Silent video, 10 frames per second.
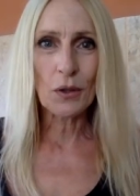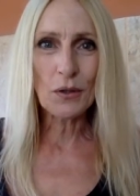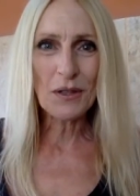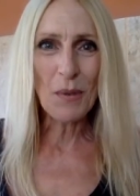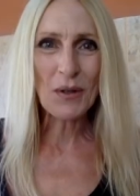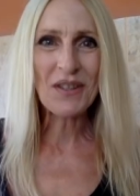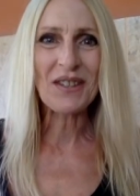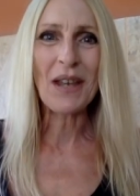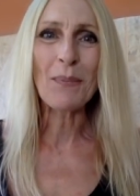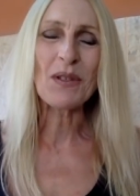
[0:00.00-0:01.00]
Who's most
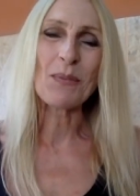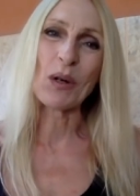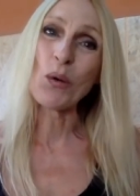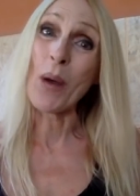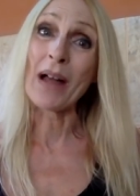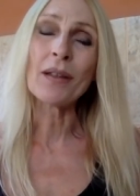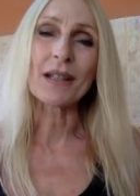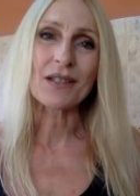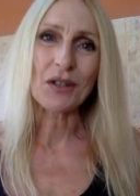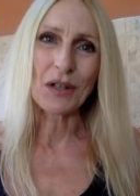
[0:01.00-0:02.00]
susceptible? Well,
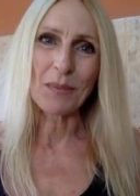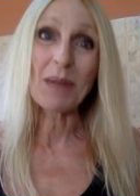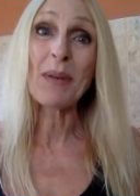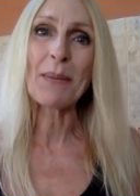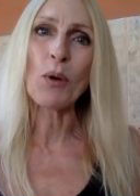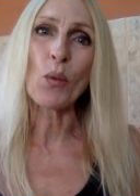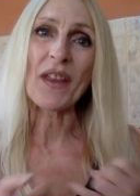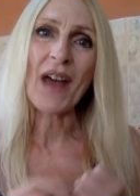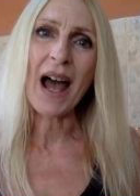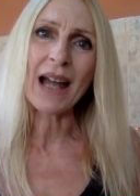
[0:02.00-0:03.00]
it's going to be people
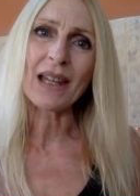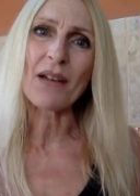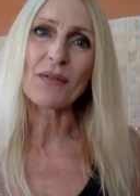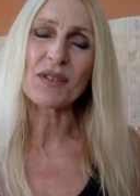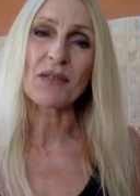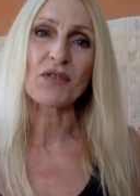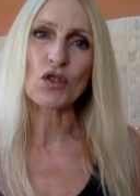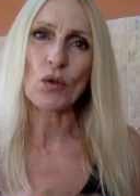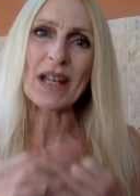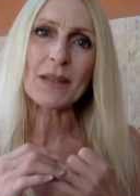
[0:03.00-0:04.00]
with high levels of
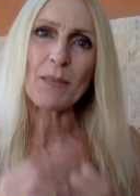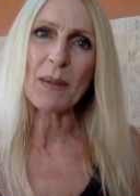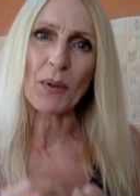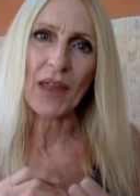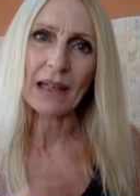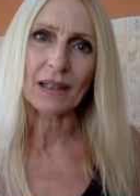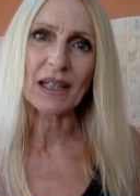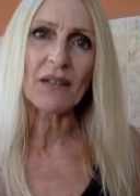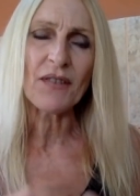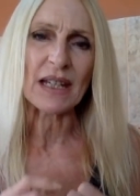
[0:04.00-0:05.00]
stress, people that
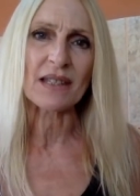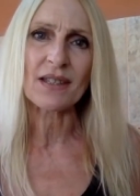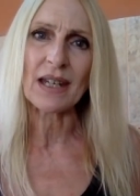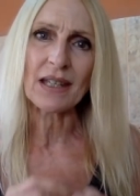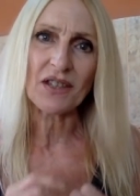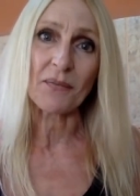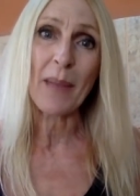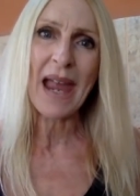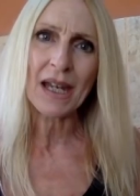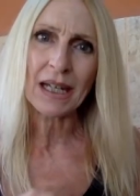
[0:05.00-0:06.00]
live in states of
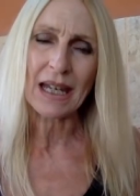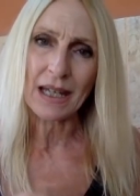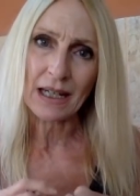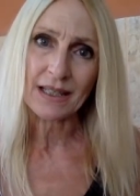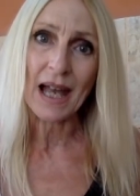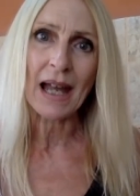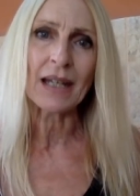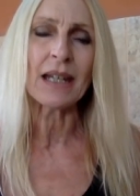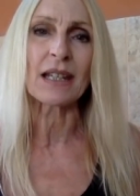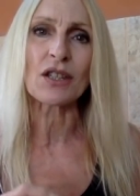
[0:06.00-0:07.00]
panic and
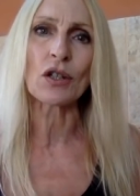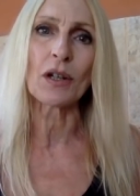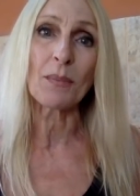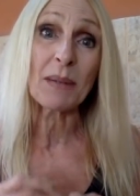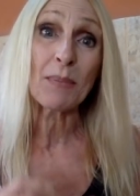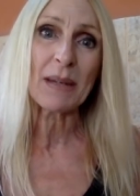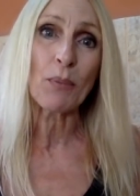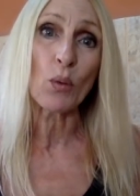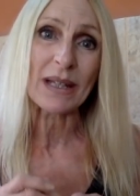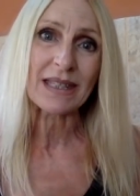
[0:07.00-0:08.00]
anxiety. It's going to be
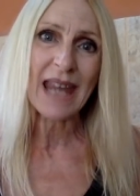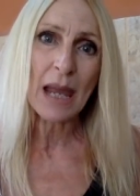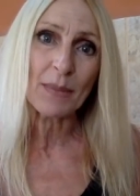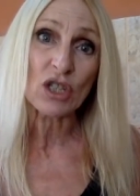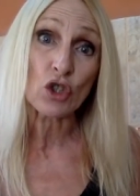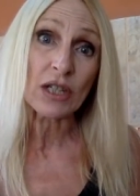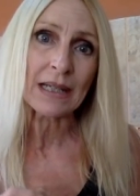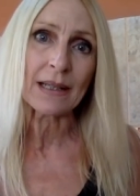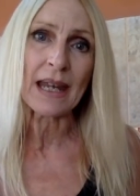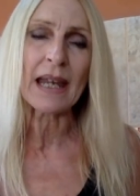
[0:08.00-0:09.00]
people with damaged
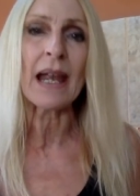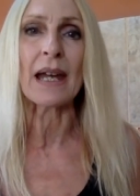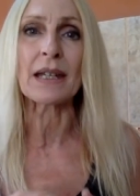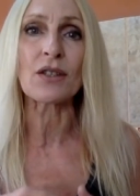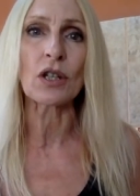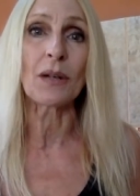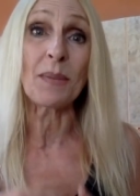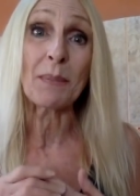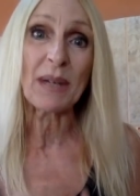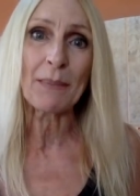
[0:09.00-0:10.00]
DNA, and it's going to
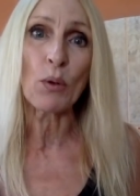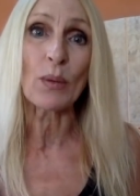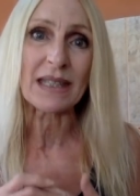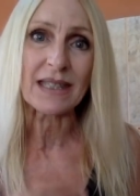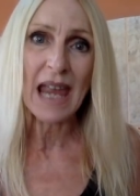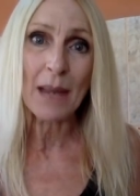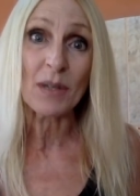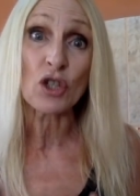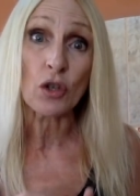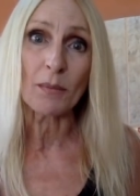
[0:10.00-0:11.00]
be people with damaged